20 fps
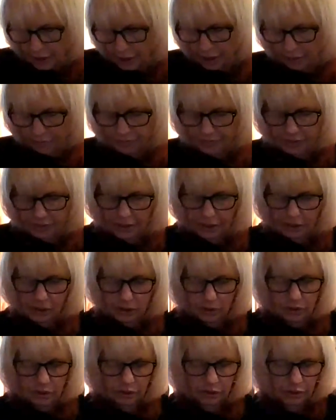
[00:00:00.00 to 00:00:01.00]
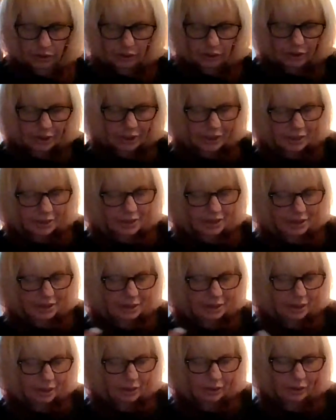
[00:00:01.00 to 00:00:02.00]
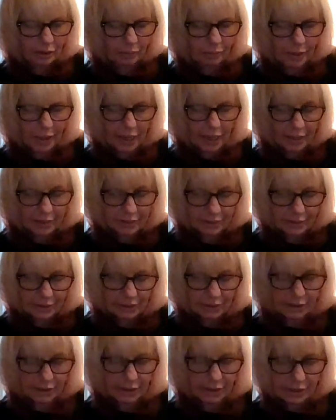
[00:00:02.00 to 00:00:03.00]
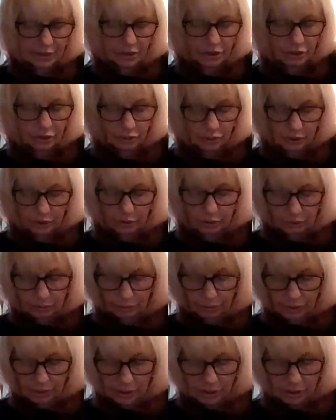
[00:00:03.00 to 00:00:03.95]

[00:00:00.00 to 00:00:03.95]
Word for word: I feel like you took your chances here in the past, and it led you to